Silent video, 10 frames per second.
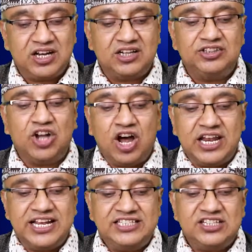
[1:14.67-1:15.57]

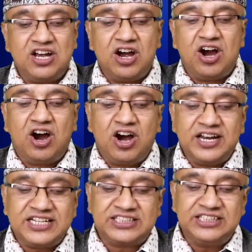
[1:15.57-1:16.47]
knowledge,
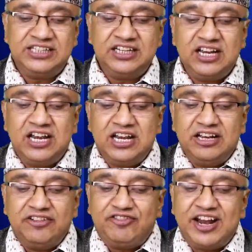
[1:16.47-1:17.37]
honesty,
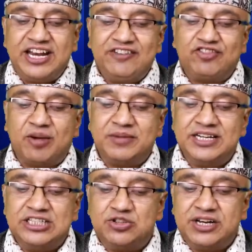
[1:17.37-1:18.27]
refraining from
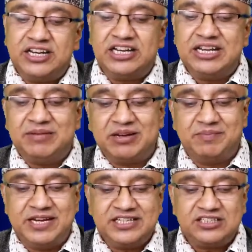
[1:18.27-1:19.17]
injuring living
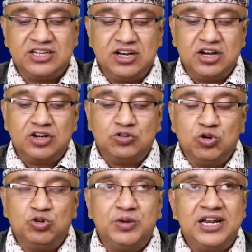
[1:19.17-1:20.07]
beings,
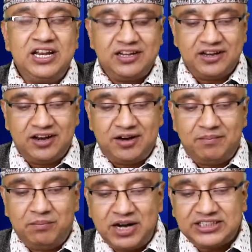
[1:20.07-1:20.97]
goodwill,
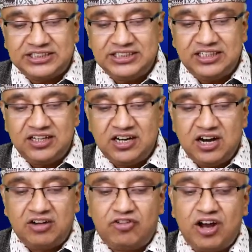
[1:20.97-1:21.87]
mercy,
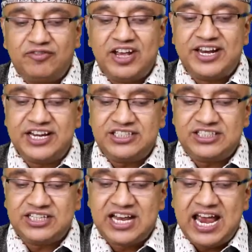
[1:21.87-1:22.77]

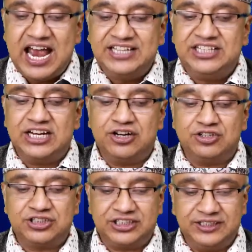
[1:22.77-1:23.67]
forbearance, and
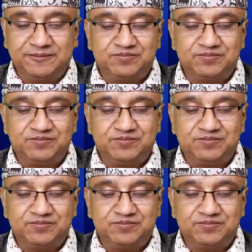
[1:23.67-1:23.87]
generosity.